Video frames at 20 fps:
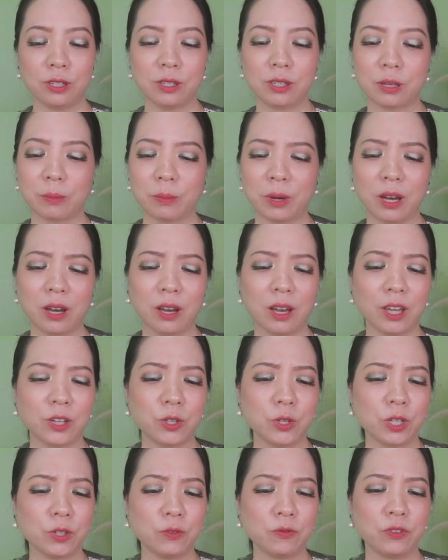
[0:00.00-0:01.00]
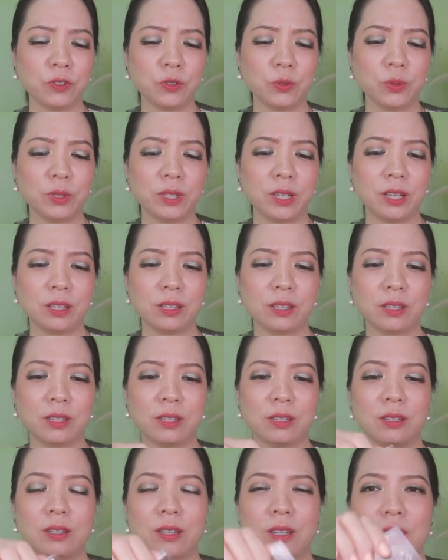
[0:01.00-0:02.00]
somehow I just feel that
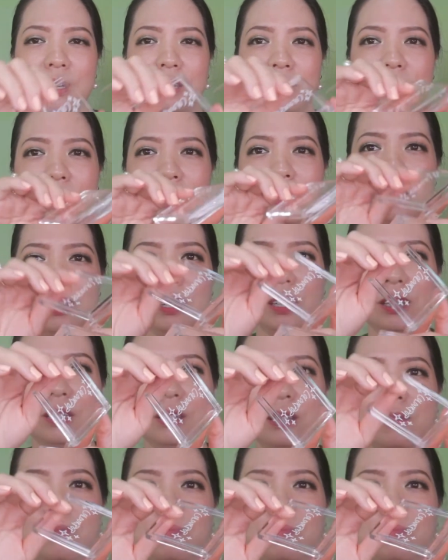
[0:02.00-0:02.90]
the lid